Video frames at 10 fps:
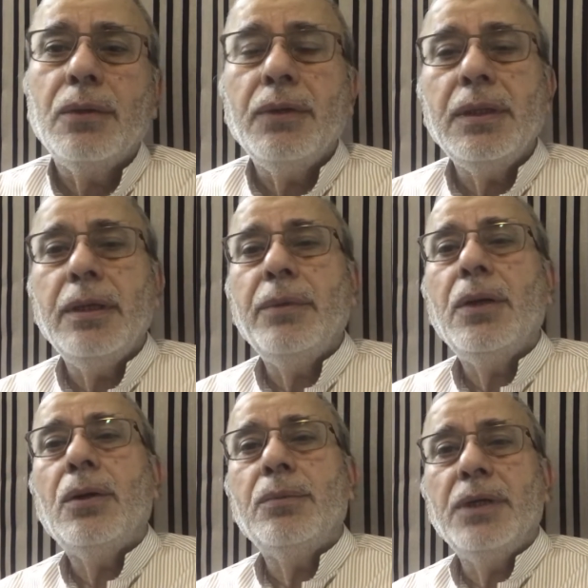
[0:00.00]
They may
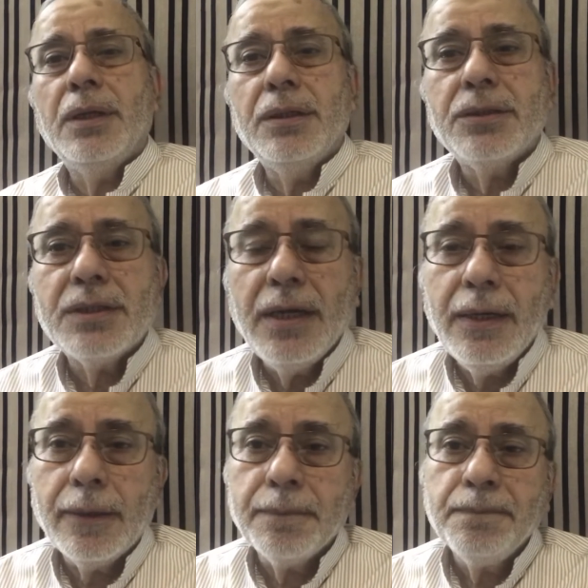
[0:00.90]
not be
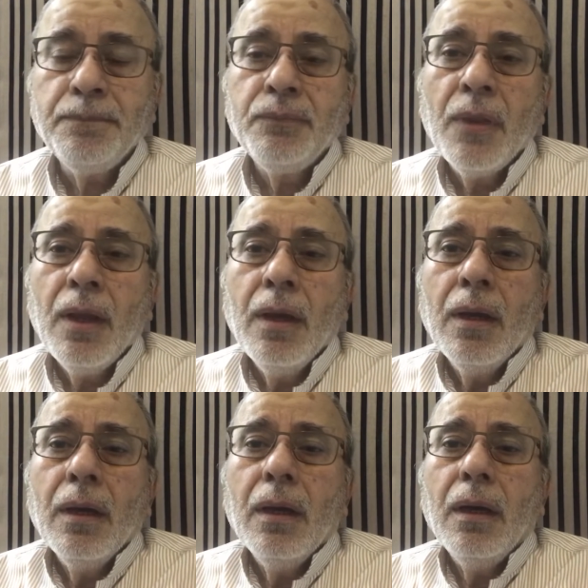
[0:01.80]
understanding.
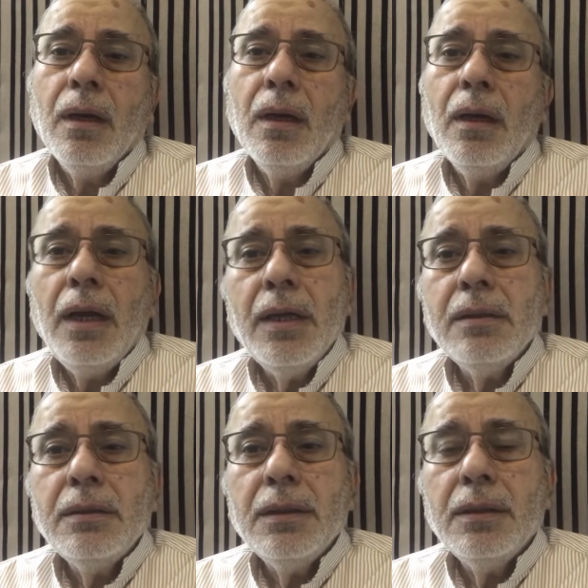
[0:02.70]

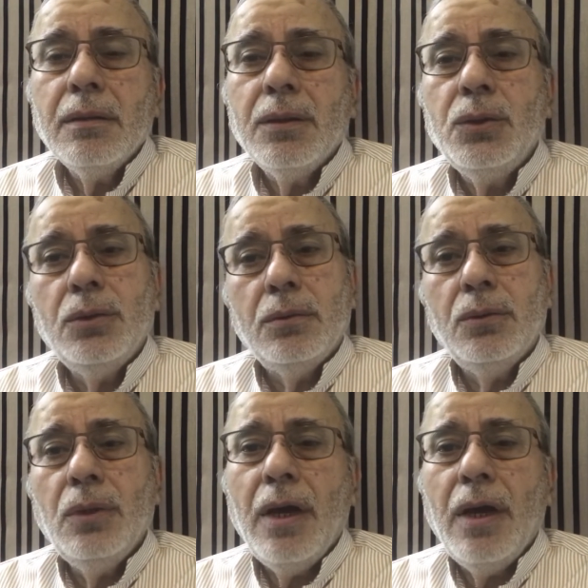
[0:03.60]
You